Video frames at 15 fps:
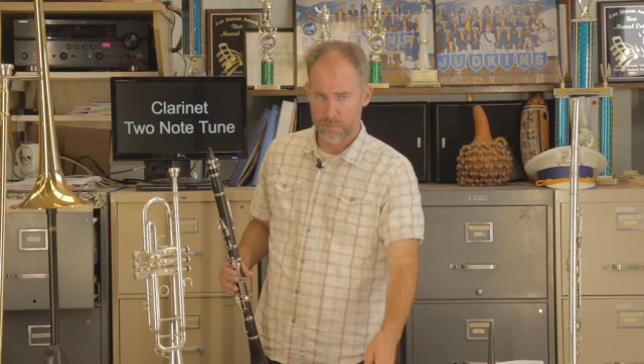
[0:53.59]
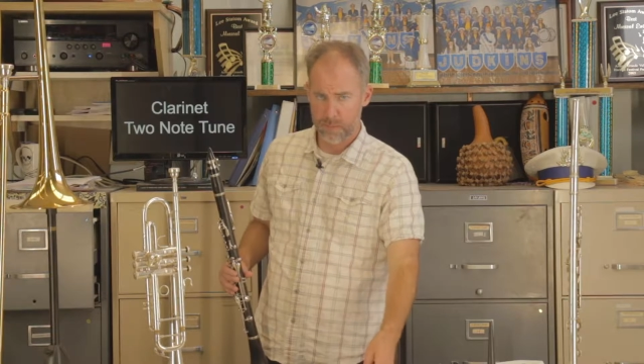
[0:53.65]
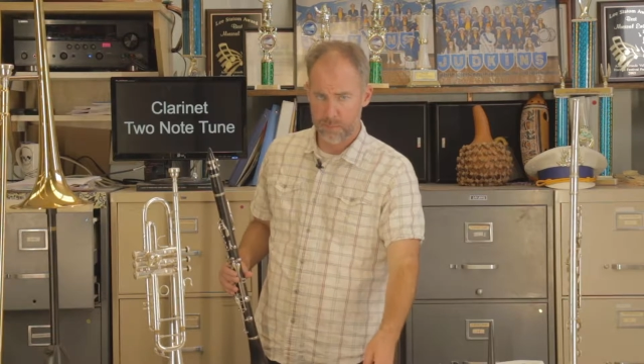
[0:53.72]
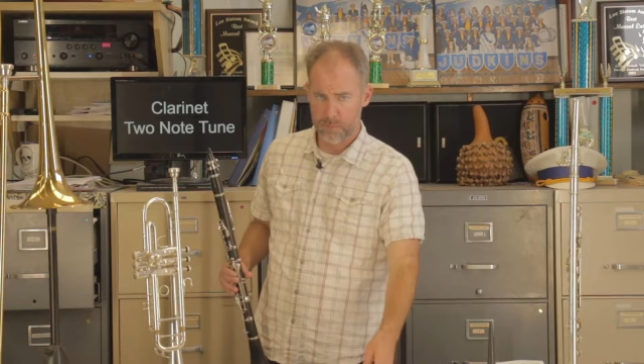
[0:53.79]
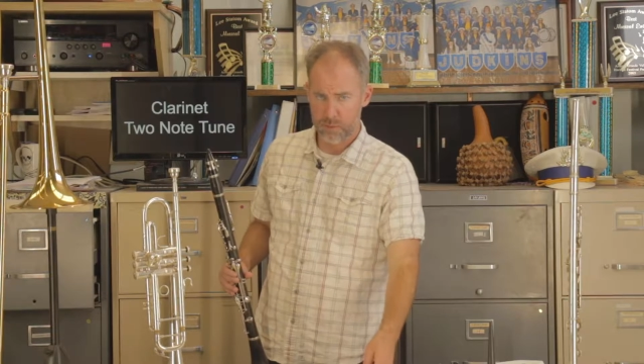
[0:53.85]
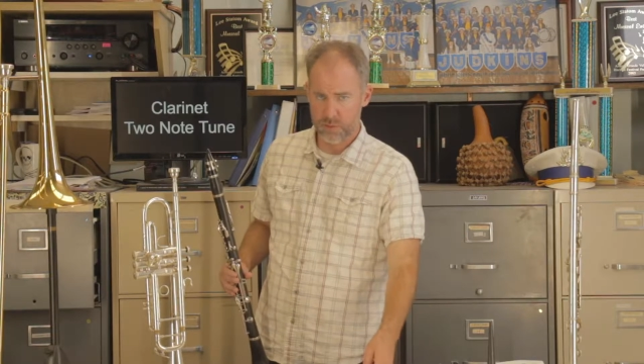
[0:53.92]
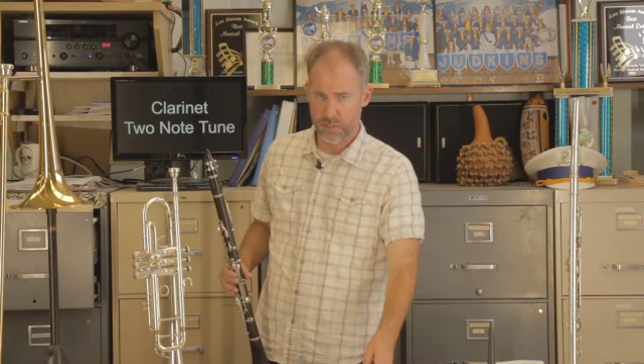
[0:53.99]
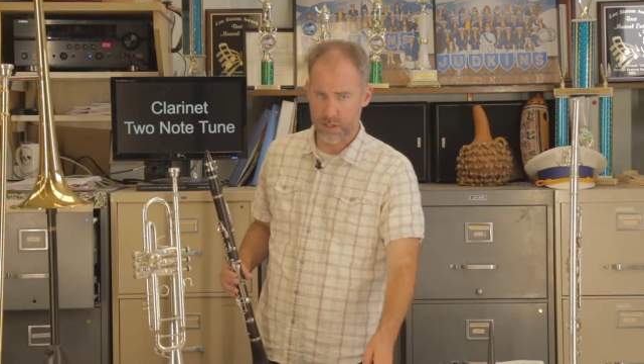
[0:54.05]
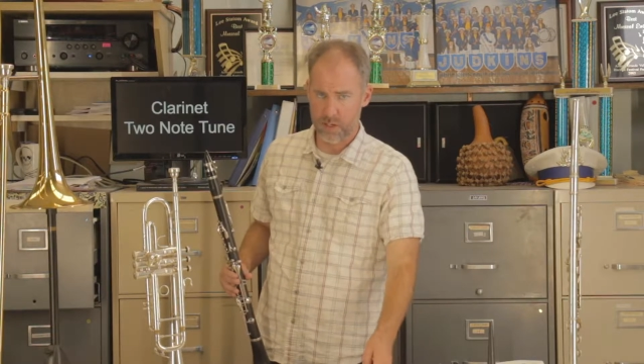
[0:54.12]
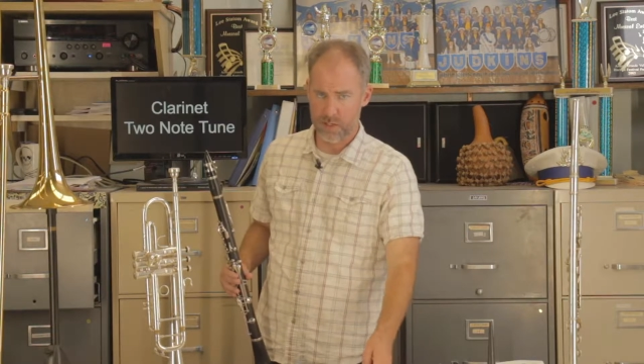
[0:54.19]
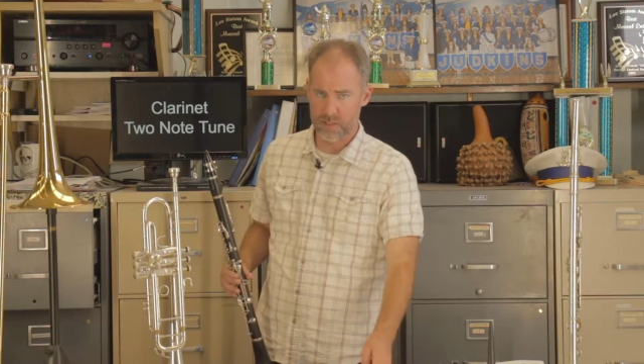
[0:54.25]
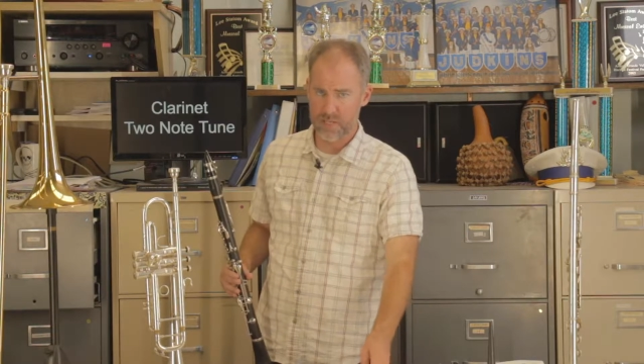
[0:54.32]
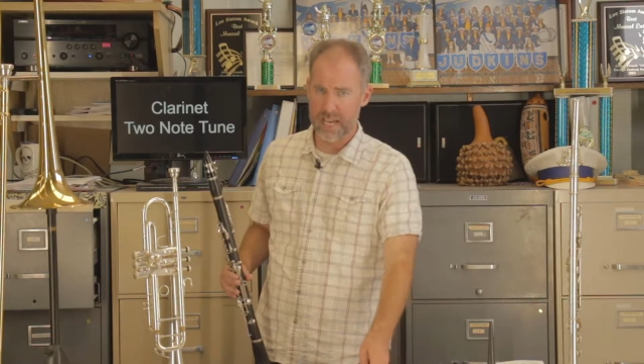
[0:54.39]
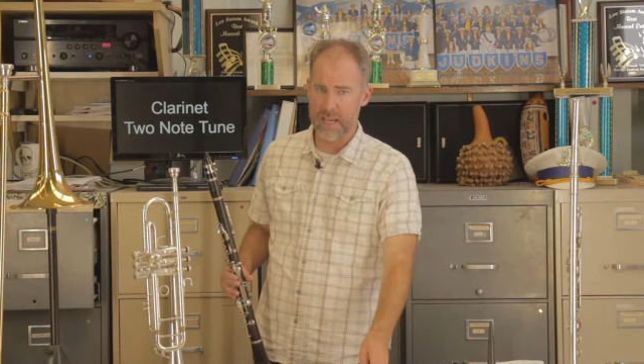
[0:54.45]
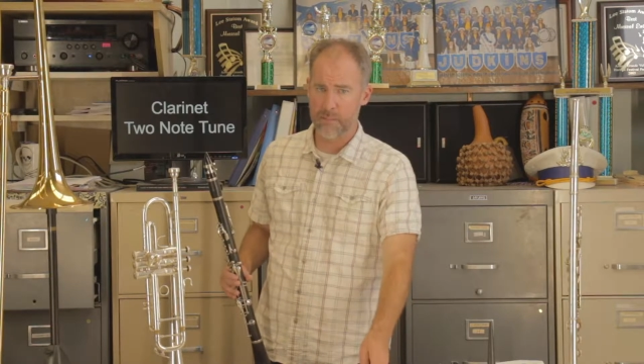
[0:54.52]
music on a
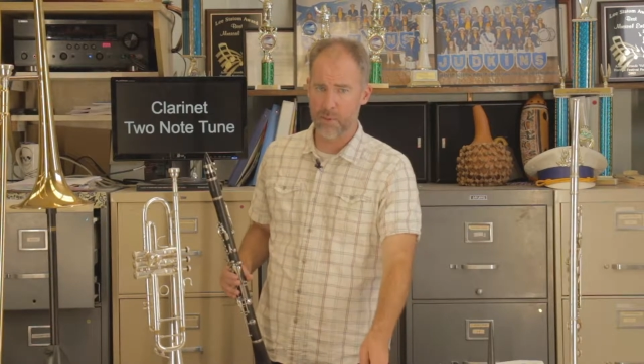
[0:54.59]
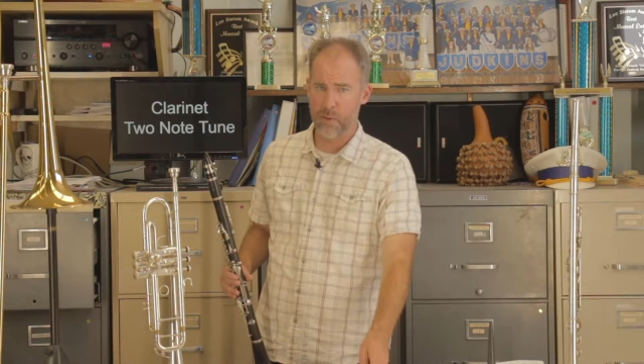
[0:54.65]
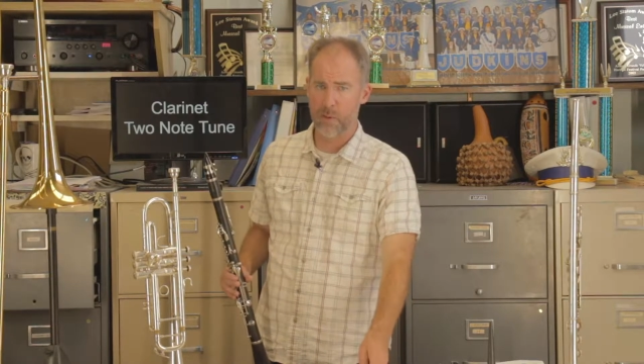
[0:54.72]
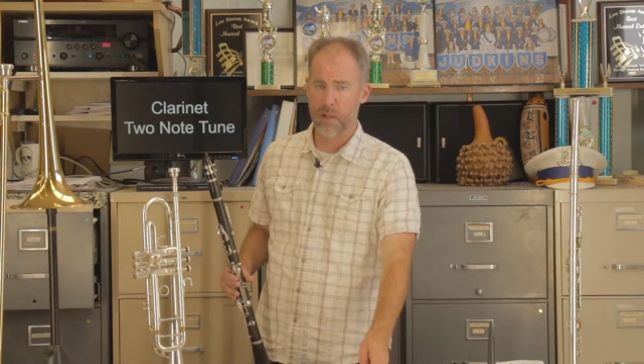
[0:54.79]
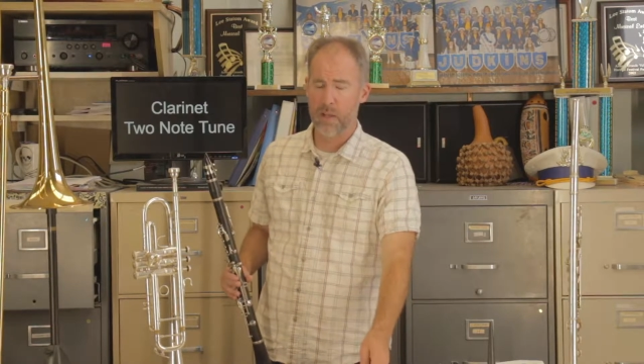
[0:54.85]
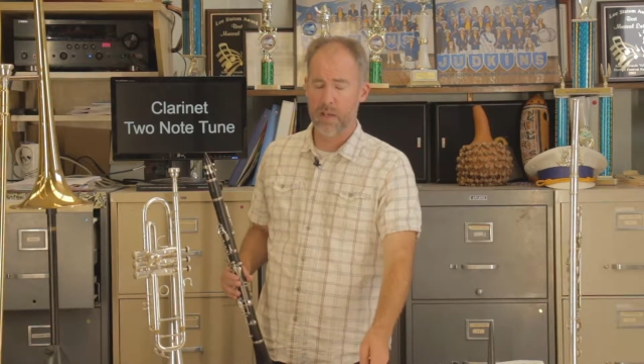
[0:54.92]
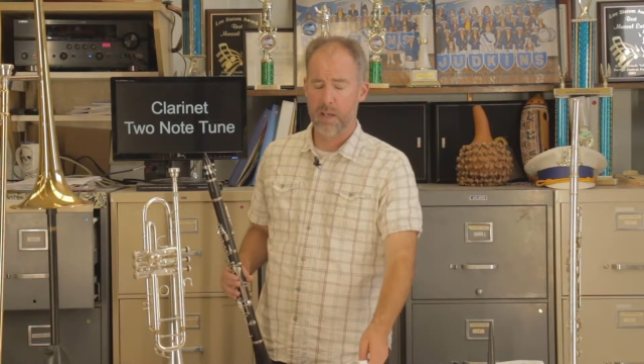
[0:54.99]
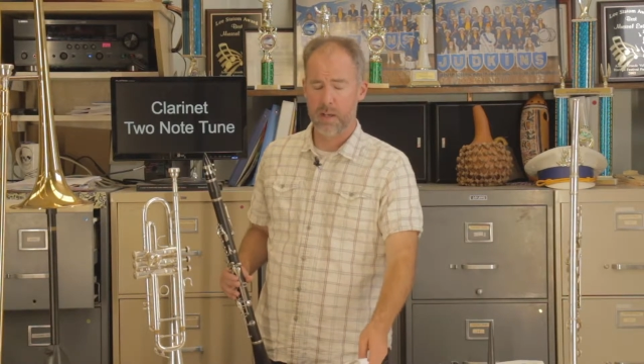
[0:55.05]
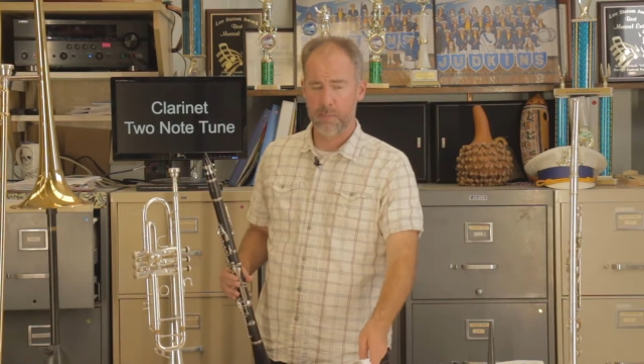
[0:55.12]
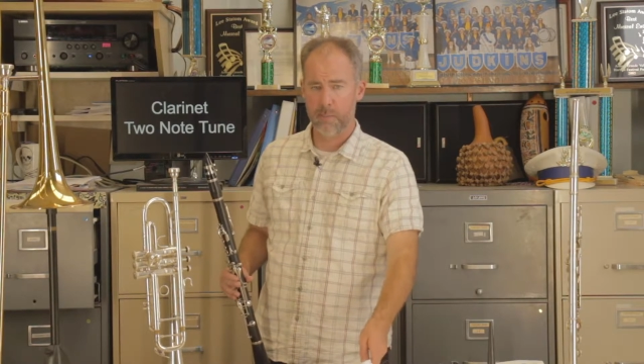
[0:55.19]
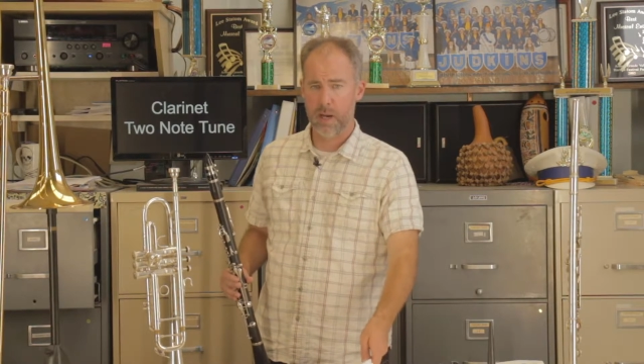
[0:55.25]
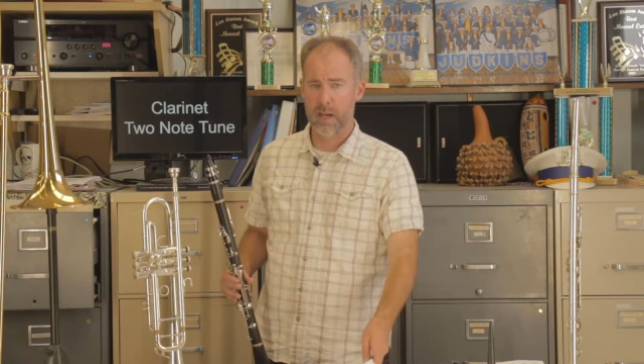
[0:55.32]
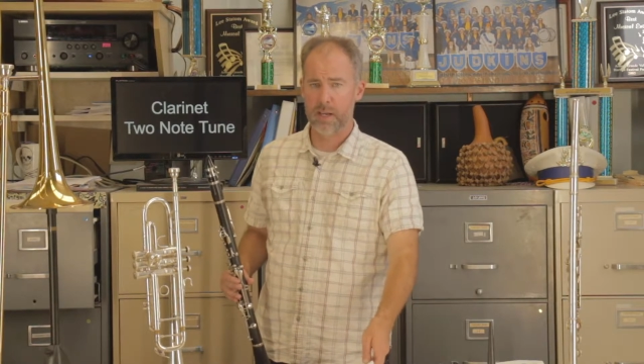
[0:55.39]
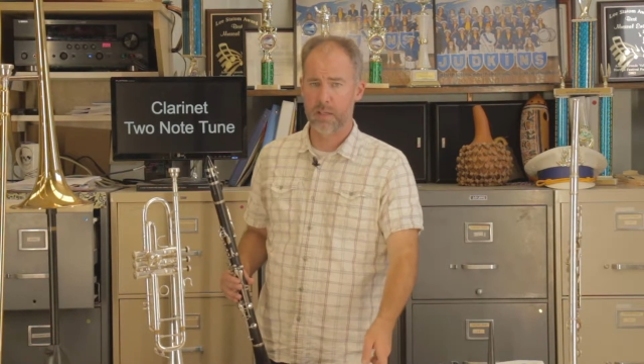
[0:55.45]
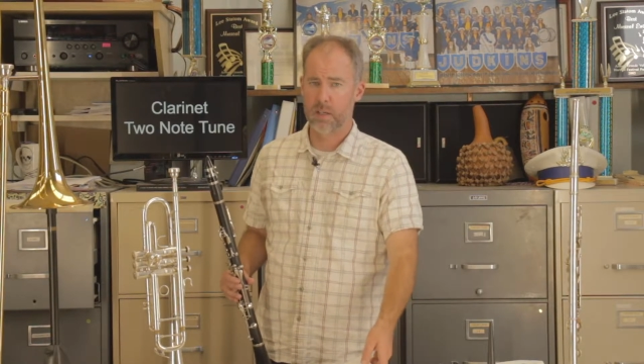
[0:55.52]
table, it
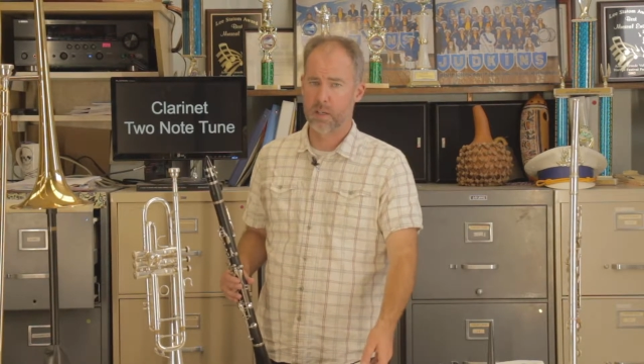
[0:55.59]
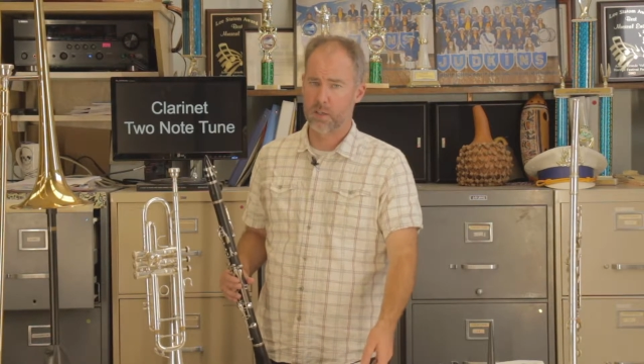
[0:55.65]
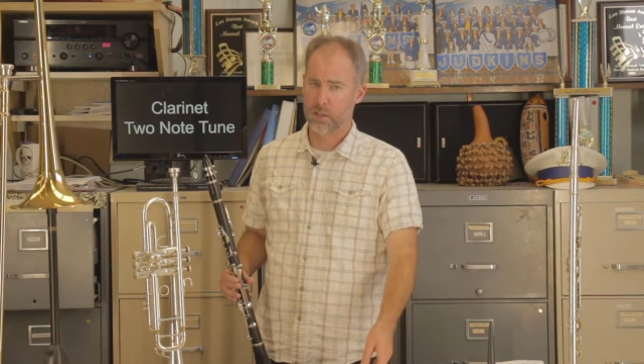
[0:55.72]
might